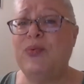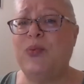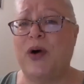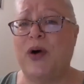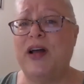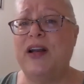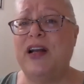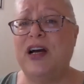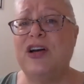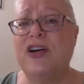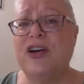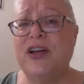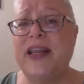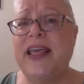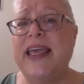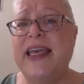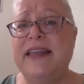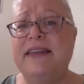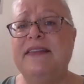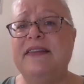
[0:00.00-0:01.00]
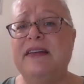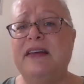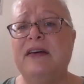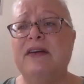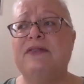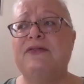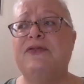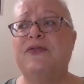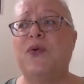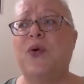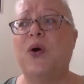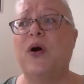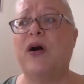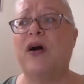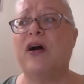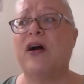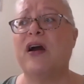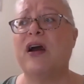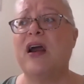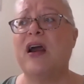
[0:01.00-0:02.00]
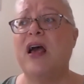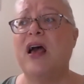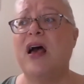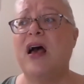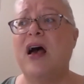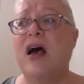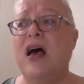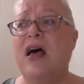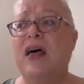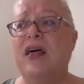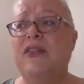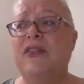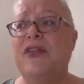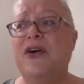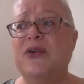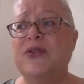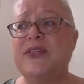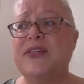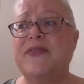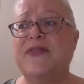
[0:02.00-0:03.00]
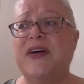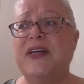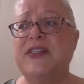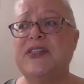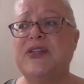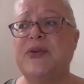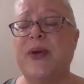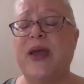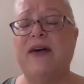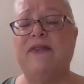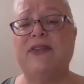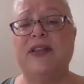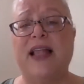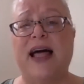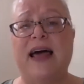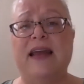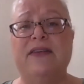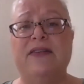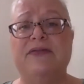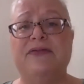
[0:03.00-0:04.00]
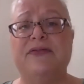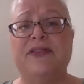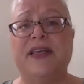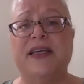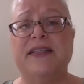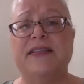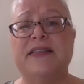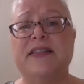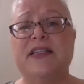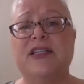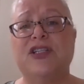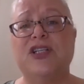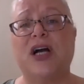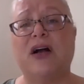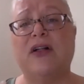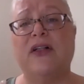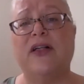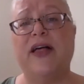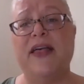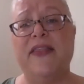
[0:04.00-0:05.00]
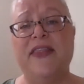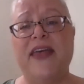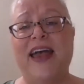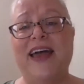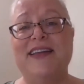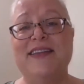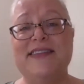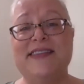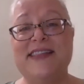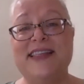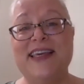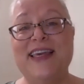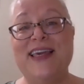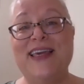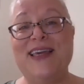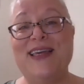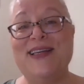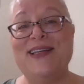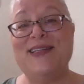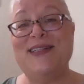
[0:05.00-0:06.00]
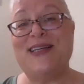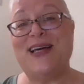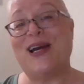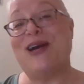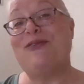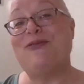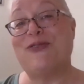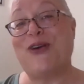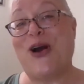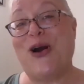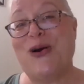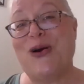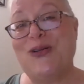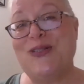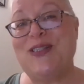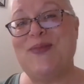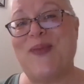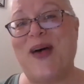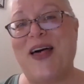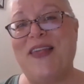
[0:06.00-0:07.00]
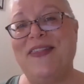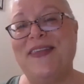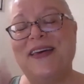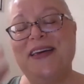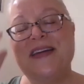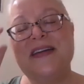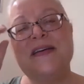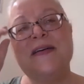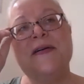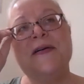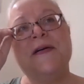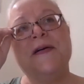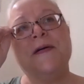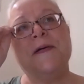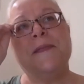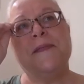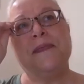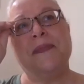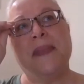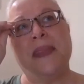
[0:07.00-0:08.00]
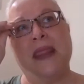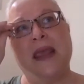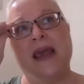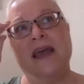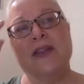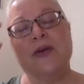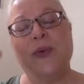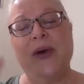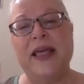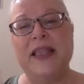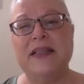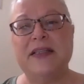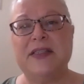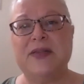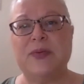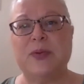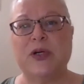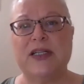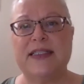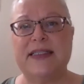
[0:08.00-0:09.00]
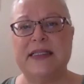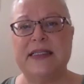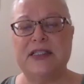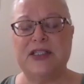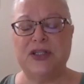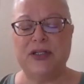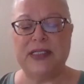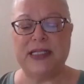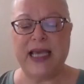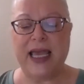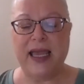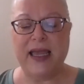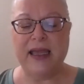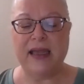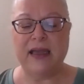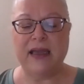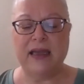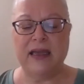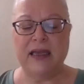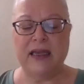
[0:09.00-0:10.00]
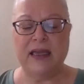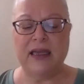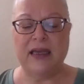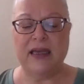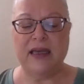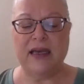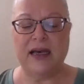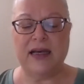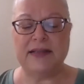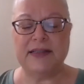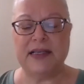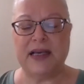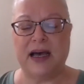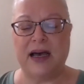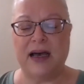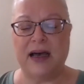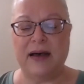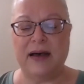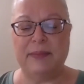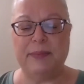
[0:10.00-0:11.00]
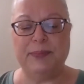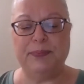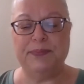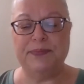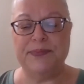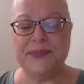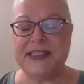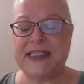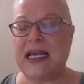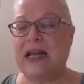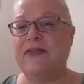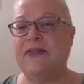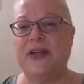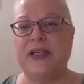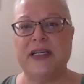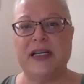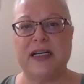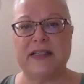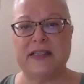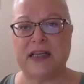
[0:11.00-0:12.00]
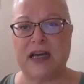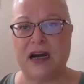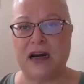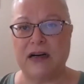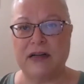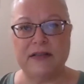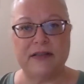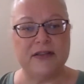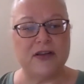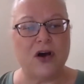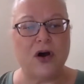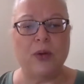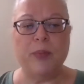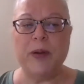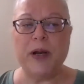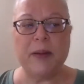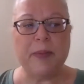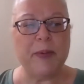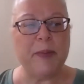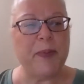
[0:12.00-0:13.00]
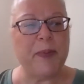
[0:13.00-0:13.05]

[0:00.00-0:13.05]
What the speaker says: one, a good hint for those of us who have a lot of things to juggle, and that is the deck of cards method. And the way this works is you take a set of index cards, open up